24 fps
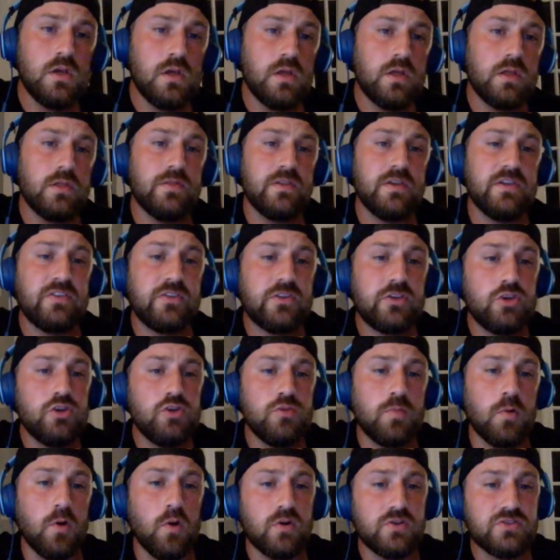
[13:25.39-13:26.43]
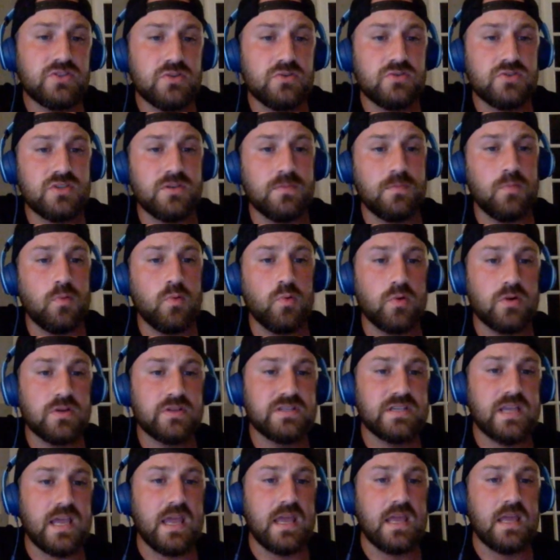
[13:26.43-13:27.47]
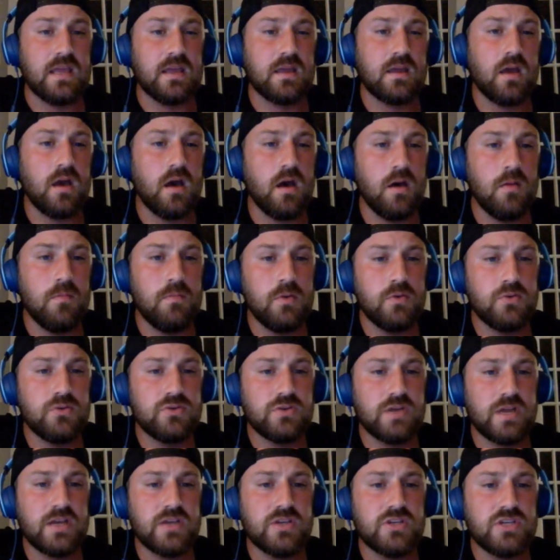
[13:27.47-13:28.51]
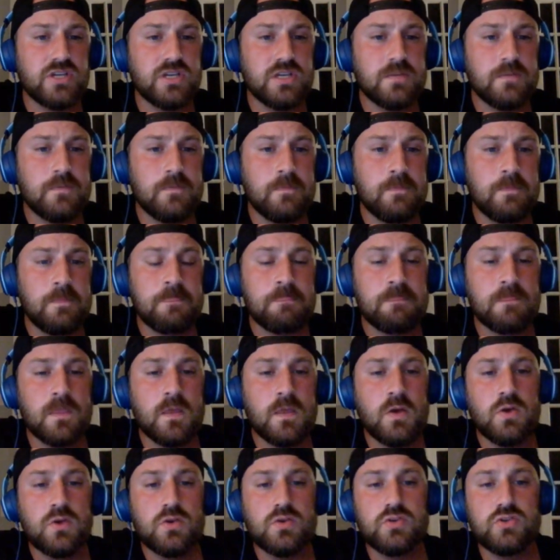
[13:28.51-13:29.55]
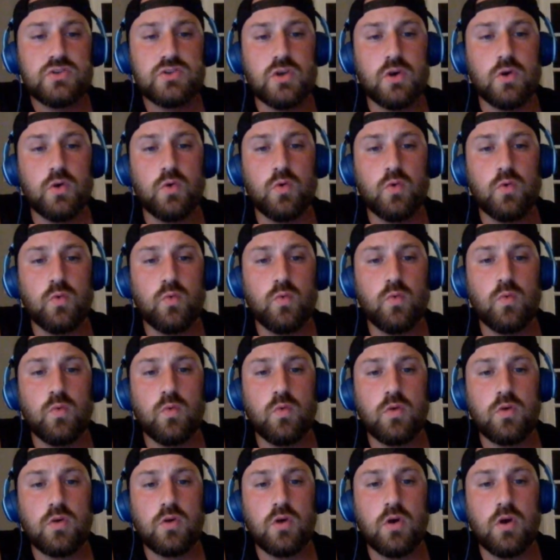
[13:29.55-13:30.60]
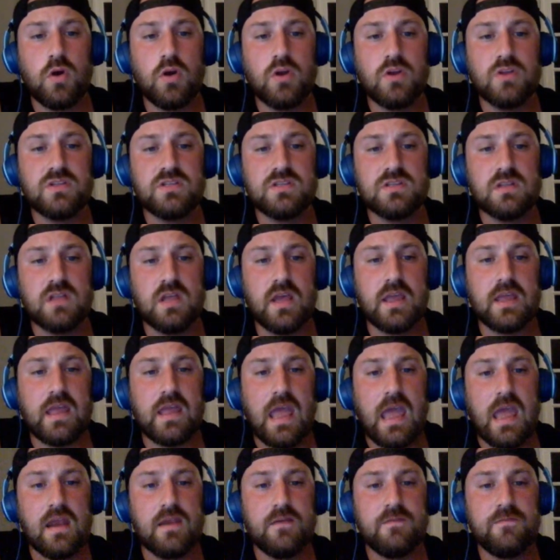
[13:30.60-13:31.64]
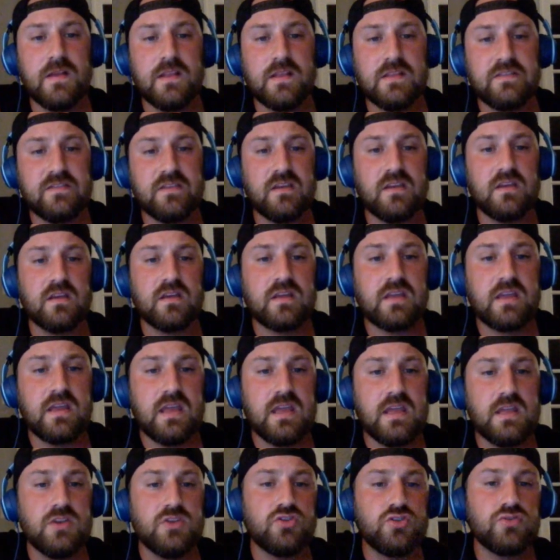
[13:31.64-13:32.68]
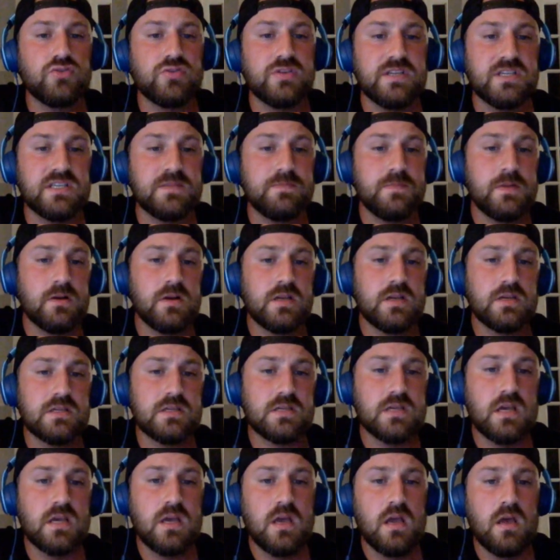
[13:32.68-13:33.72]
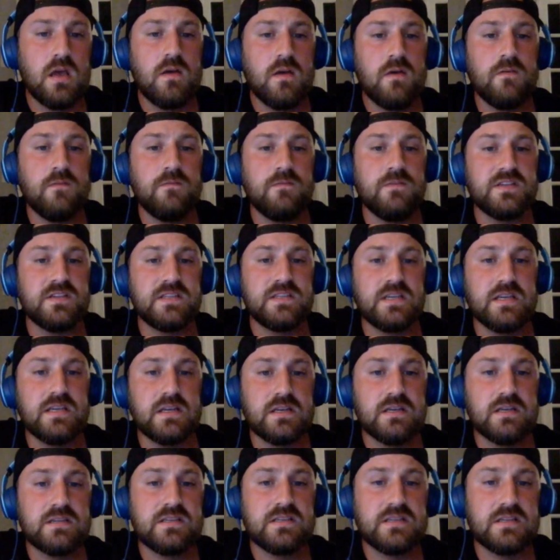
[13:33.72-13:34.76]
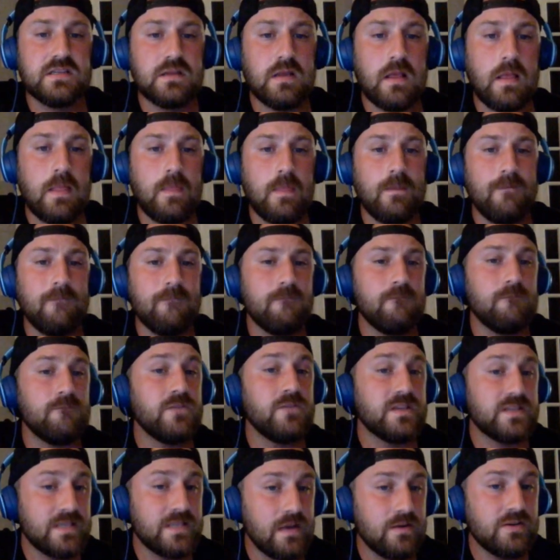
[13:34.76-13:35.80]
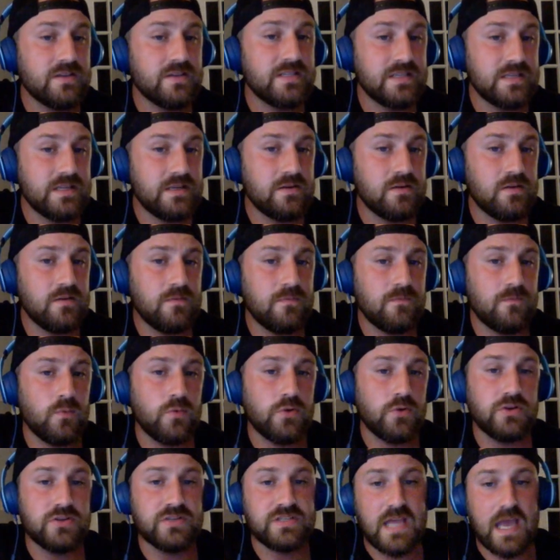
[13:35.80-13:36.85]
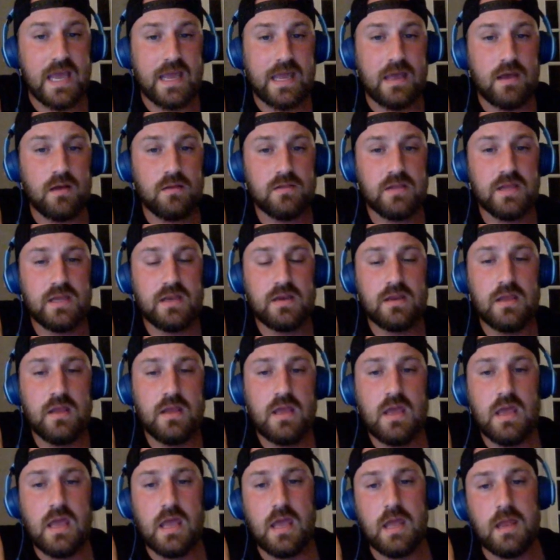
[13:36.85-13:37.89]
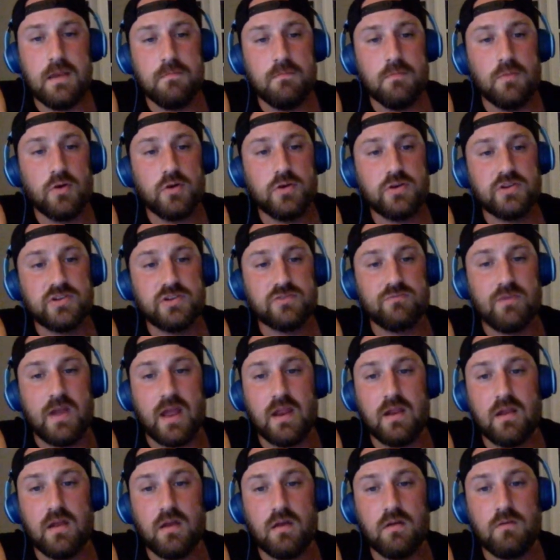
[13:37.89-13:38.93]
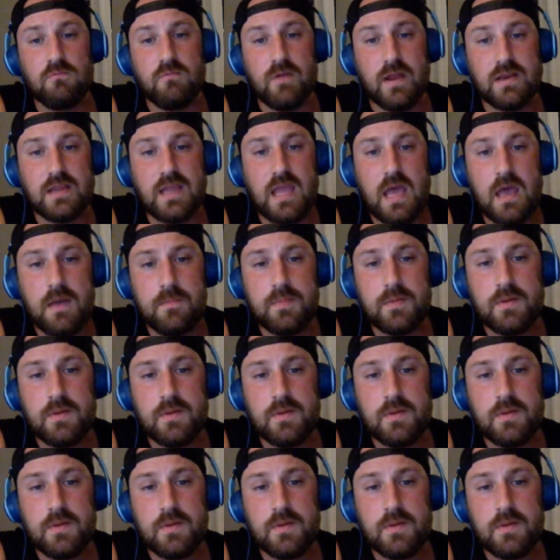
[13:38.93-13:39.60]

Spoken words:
This cube also supports a combo strategy. So cards like Anafenza Kin Tree Spirit, Viscera Seer for your sack outlet, and Murderous Redcap.